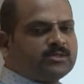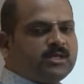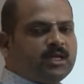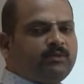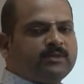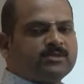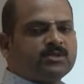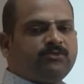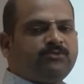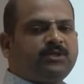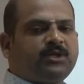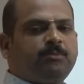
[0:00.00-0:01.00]
a sequence
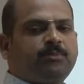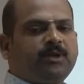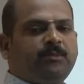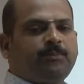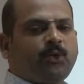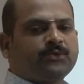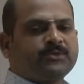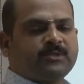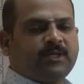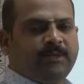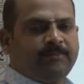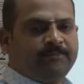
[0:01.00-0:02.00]
of temporal
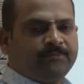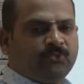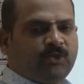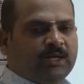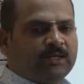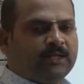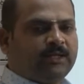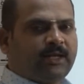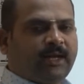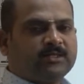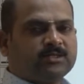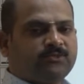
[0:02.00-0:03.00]
processing that
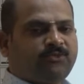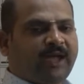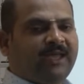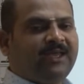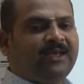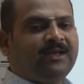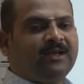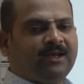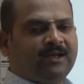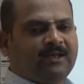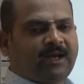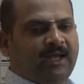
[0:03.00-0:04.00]
retains fine
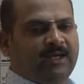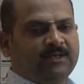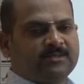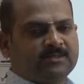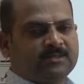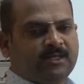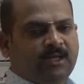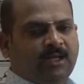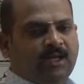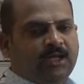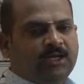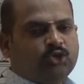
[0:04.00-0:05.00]
grains
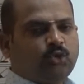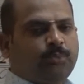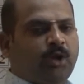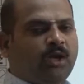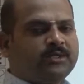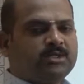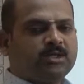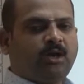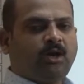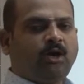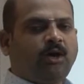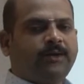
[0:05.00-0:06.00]

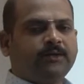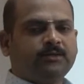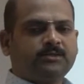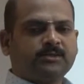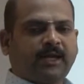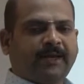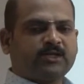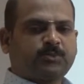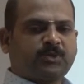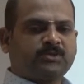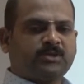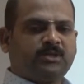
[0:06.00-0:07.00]
topological orders as
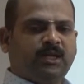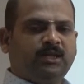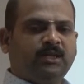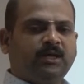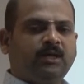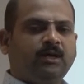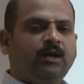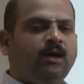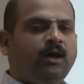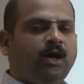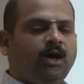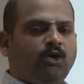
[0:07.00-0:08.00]
present in the
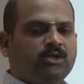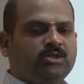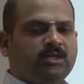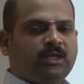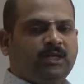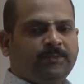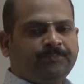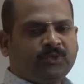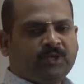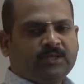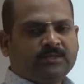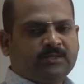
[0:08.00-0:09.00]
original
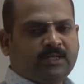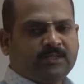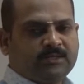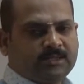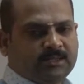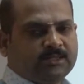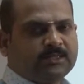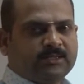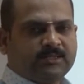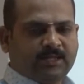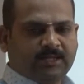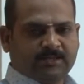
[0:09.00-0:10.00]
sens
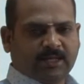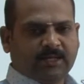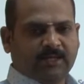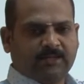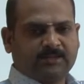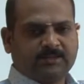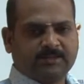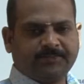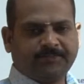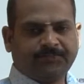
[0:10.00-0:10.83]
sensory signals.